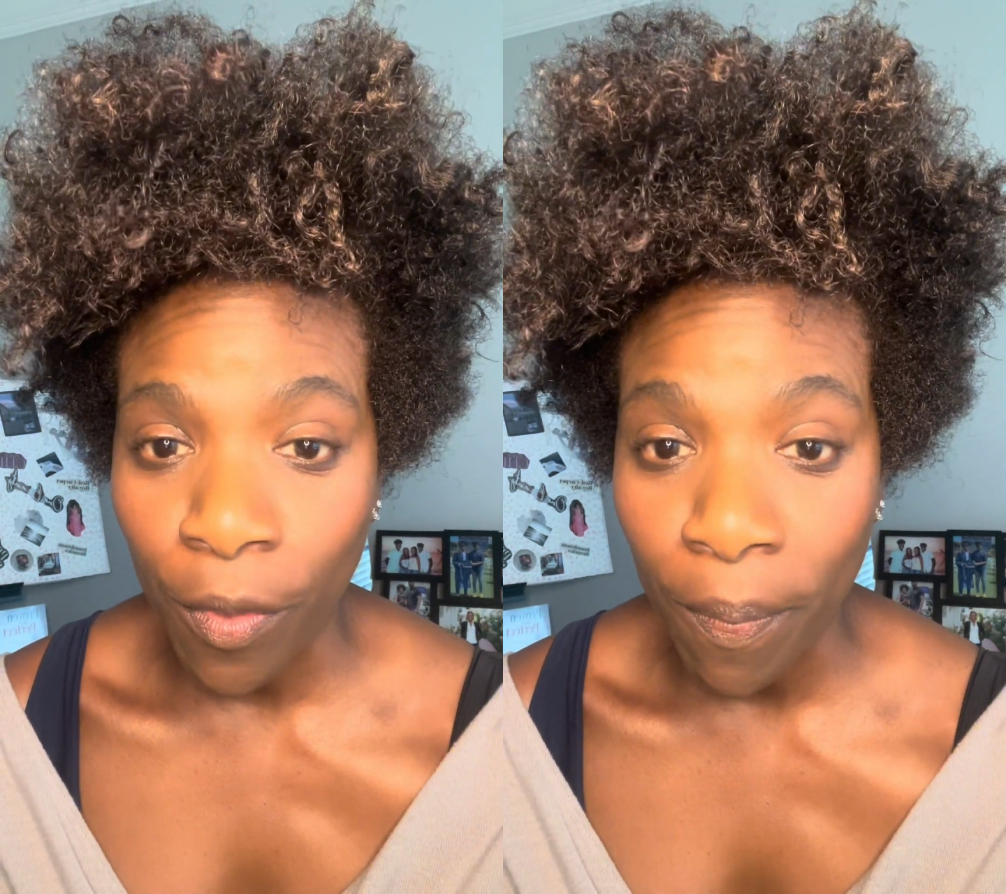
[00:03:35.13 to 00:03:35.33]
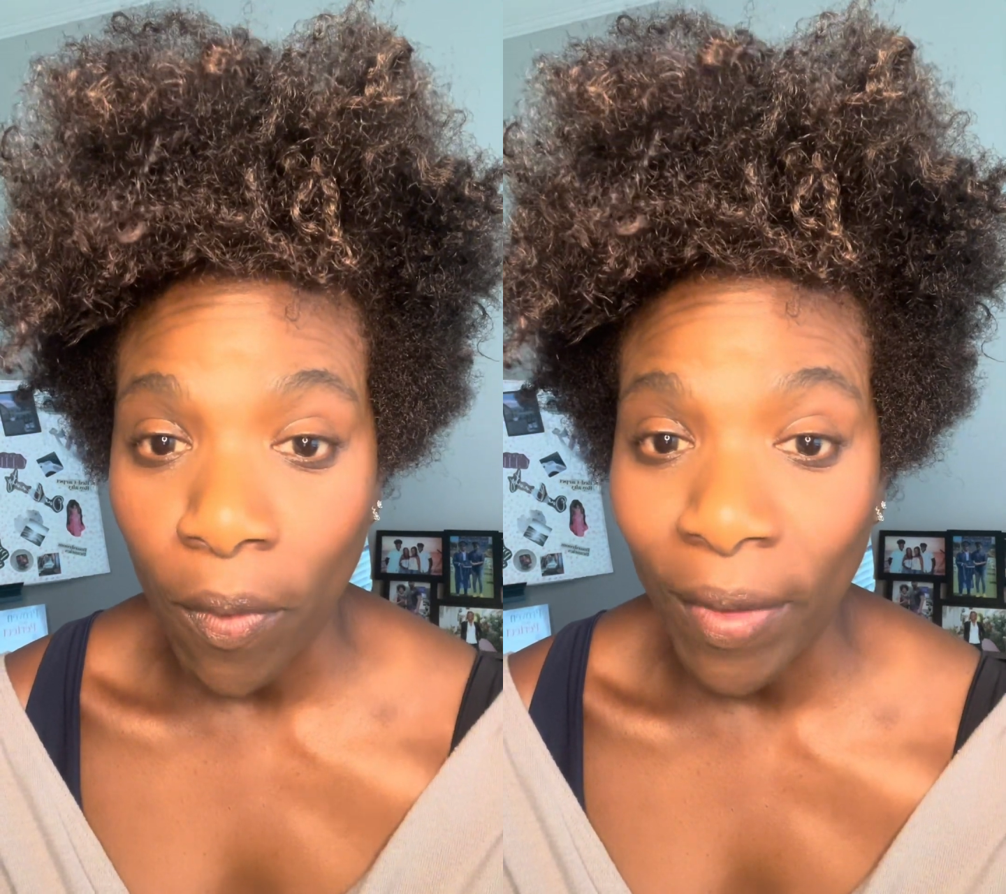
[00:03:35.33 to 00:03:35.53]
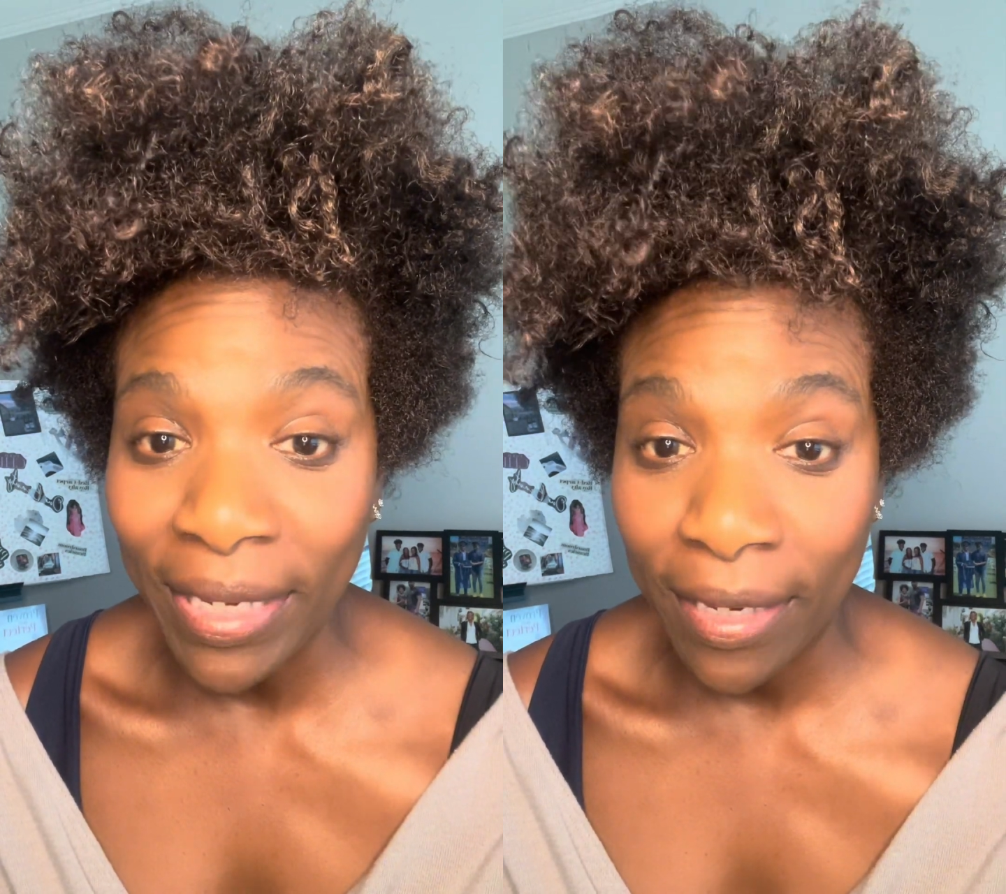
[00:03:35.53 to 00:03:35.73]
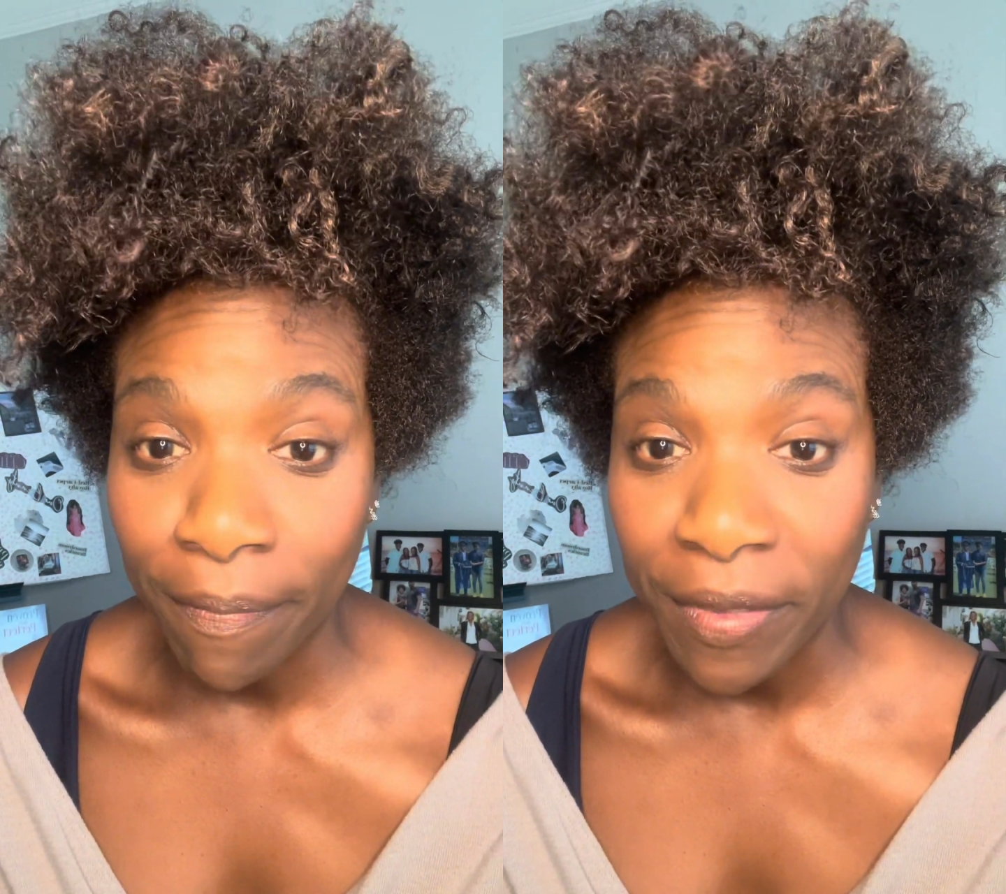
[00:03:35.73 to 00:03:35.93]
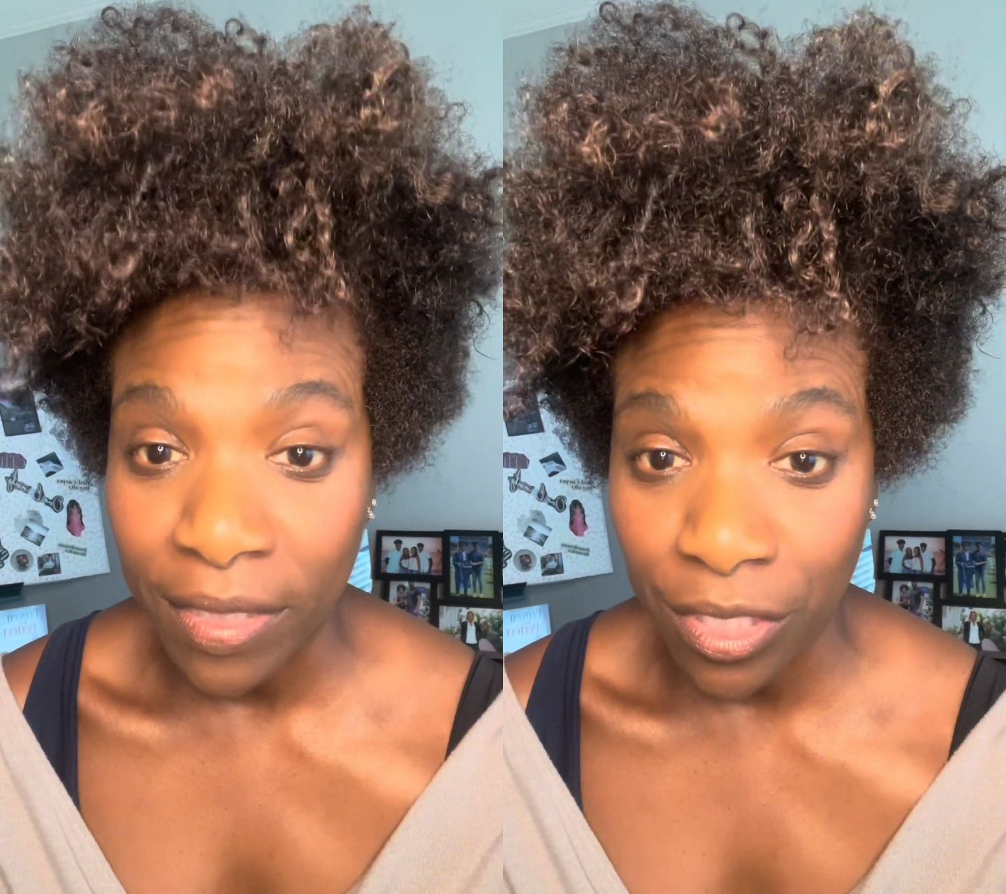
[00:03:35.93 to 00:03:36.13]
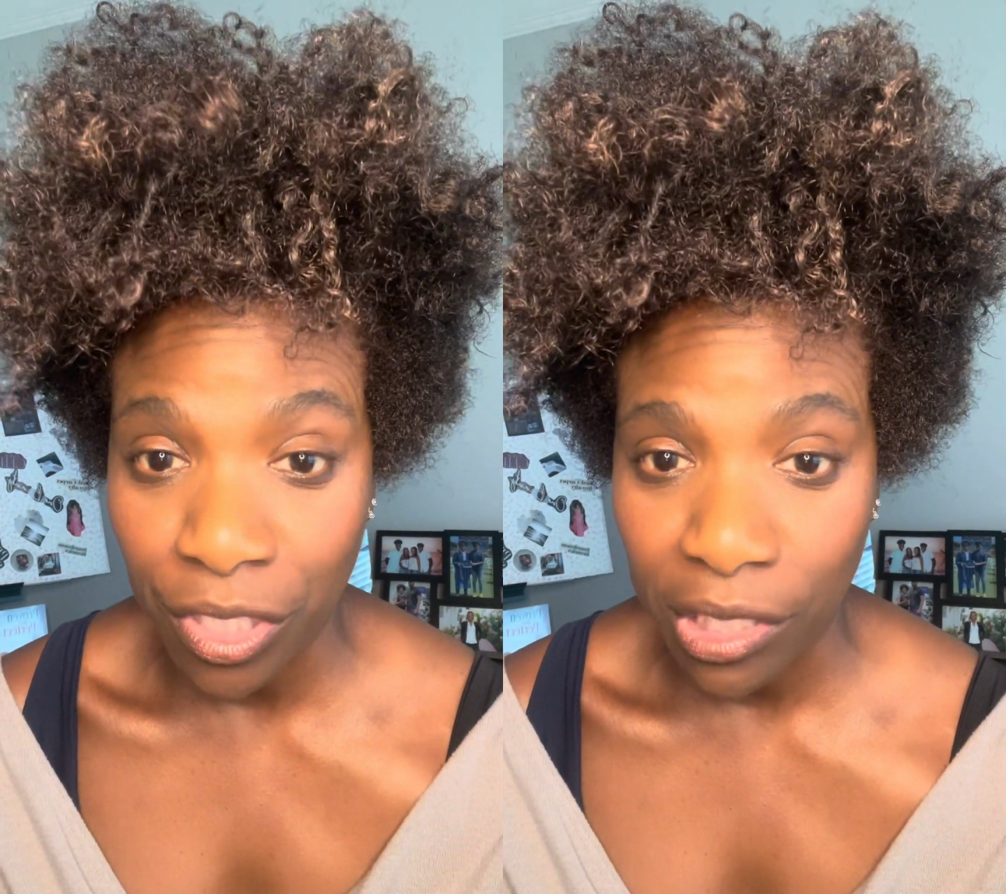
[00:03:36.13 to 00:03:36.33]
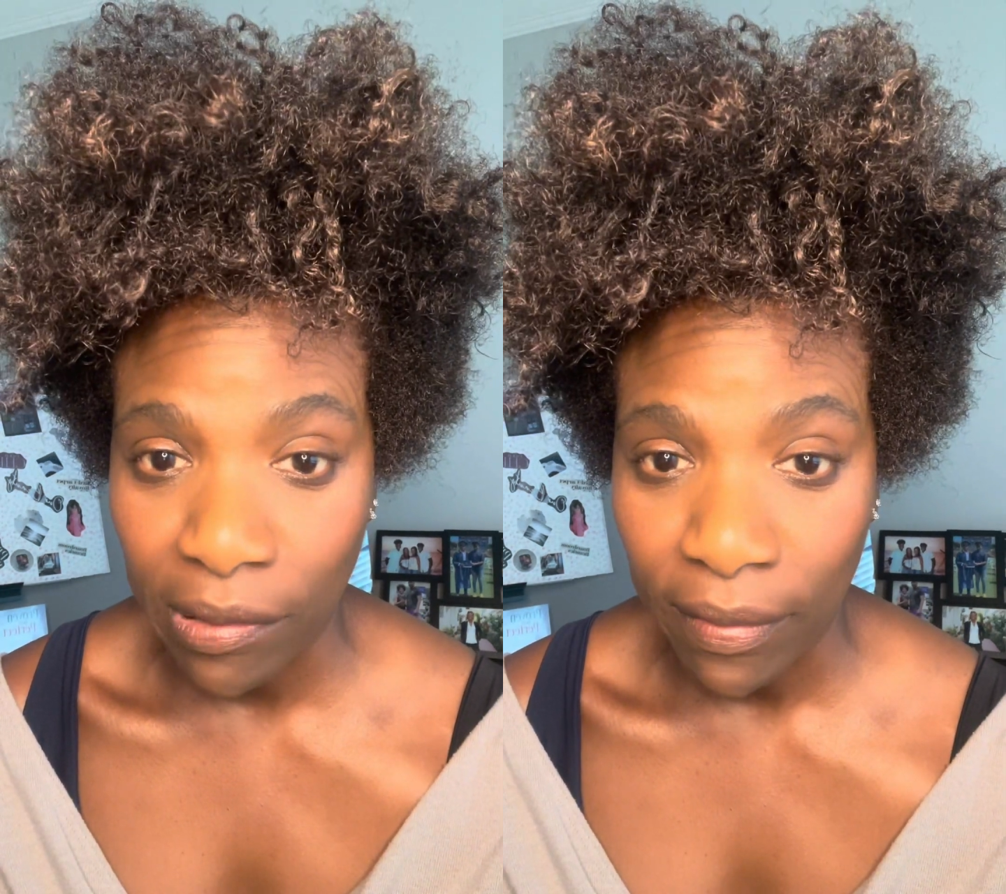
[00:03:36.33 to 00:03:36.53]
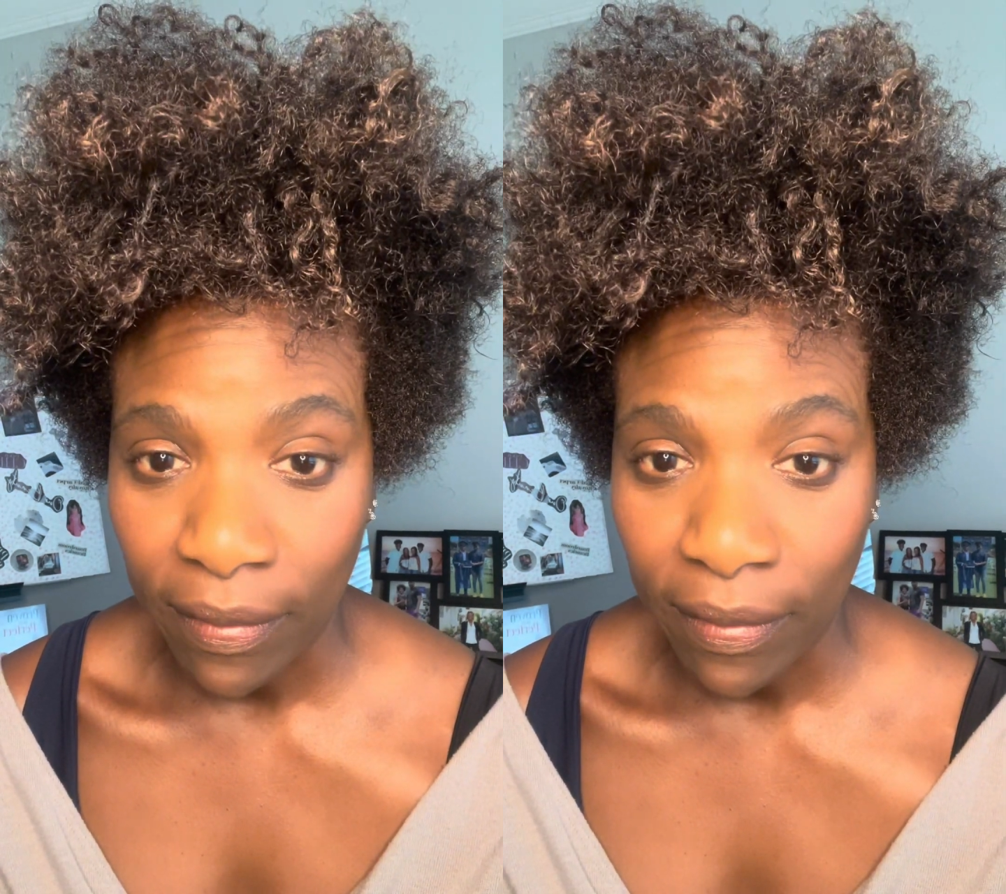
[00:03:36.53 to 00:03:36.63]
point in position.